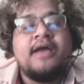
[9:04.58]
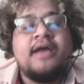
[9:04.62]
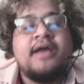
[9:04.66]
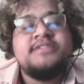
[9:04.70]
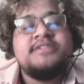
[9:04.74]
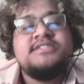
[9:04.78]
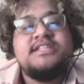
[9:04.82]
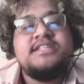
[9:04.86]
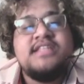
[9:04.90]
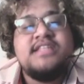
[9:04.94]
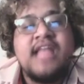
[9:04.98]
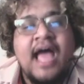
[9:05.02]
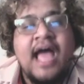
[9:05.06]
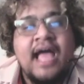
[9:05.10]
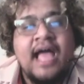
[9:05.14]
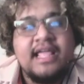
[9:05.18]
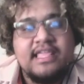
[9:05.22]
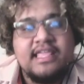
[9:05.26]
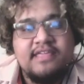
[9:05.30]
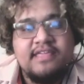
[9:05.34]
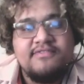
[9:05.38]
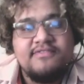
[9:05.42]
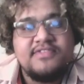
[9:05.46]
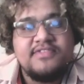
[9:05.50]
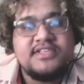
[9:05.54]
did not
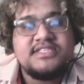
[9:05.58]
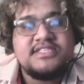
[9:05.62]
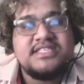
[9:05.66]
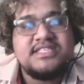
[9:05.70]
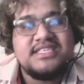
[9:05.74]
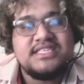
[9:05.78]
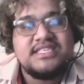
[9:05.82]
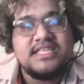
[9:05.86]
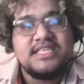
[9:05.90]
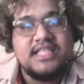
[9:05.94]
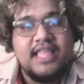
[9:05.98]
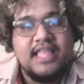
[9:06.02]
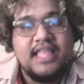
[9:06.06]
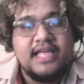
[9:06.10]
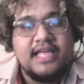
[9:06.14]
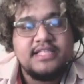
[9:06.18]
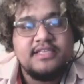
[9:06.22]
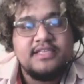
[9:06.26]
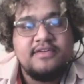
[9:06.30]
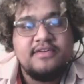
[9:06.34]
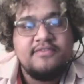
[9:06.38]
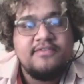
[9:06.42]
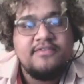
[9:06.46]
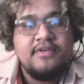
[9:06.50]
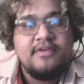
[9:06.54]
give this the
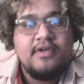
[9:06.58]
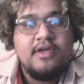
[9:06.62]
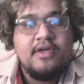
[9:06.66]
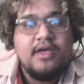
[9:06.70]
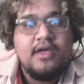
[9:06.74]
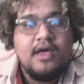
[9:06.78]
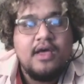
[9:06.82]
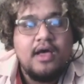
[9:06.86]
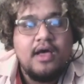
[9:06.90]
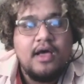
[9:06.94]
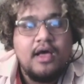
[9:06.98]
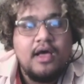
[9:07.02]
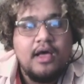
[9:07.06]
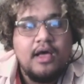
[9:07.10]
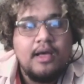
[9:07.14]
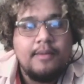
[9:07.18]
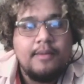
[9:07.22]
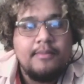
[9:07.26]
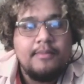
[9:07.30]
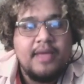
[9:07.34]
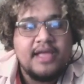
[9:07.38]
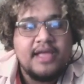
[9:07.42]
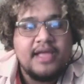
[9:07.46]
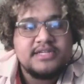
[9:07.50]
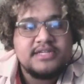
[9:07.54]
selective.
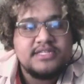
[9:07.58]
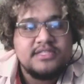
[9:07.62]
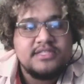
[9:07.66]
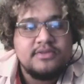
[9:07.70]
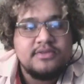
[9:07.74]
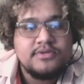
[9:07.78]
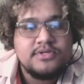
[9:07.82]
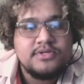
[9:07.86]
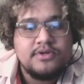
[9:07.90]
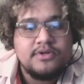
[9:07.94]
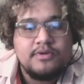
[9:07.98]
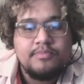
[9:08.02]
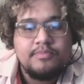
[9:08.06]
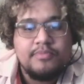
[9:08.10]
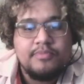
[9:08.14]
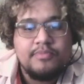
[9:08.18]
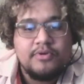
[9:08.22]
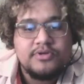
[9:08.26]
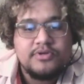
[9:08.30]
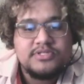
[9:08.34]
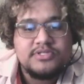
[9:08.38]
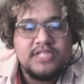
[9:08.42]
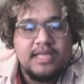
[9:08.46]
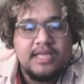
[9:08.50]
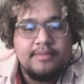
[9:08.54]
Actually, those are
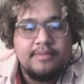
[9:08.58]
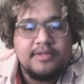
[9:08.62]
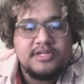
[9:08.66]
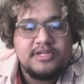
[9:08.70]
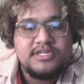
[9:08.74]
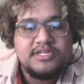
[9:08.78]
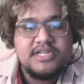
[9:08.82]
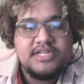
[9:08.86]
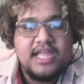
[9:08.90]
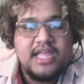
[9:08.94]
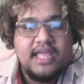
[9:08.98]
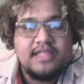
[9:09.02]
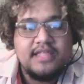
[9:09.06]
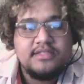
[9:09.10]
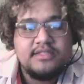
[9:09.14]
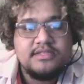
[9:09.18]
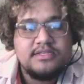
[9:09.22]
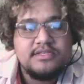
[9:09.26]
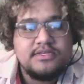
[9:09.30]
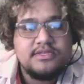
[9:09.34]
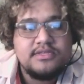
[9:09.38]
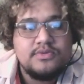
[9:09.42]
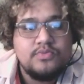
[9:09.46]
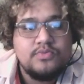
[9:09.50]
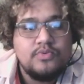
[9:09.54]
burst damage
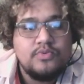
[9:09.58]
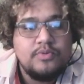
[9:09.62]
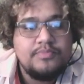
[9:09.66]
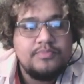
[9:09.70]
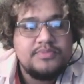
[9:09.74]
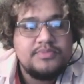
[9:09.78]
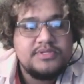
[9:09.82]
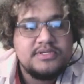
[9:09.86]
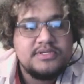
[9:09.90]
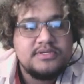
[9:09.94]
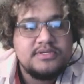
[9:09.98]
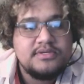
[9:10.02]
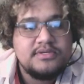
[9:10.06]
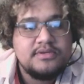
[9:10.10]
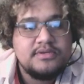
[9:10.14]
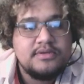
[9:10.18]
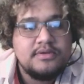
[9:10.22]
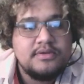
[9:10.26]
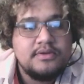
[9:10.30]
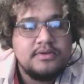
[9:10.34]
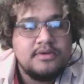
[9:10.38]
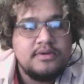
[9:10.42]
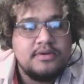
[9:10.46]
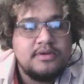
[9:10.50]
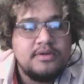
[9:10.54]
10s. Whoops.
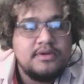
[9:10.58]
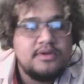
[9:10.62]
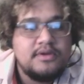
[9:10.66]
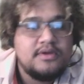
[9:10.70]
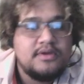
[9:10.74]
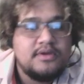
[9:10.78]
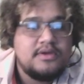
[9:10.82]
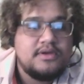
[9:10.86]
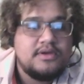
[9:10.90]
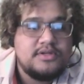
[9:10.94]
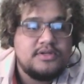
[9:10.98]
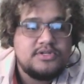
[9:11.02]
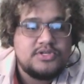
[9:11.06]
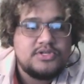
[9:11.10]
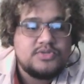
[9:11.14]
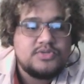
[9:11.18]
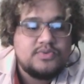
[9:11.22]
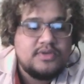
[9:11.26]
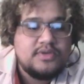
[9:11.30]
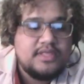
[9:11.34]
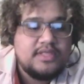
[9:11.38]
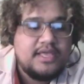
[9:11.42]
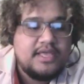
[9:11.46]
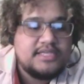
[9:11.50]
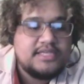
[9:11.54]
Just
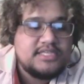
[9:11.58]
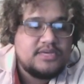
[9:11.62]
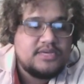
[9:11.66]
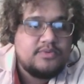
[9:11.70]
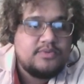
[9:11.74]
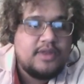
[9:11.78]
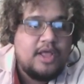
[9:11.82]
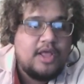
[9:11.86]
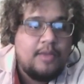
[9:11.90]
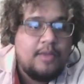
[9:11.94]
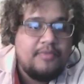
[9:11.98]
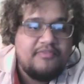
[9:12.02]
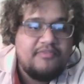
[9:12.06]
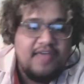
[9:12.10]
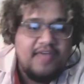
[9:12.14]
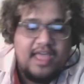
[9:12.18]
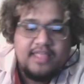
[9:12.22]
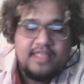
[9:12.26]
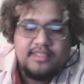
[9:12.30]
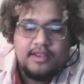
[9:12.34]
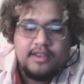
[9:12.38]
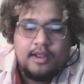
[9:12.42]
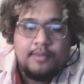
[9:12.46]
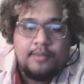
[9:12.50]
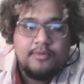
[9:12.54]
realized it would help if I
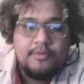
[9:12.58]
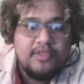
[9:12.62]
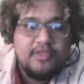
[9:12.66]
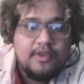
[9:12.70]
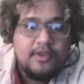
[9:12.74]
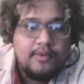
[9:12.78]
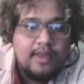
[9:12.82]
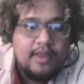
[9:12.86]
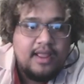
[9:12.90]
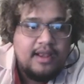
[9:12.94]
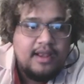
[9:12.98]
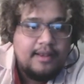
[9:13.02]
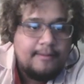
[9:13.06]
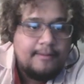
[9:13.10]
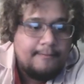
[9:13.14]
had the number there, right?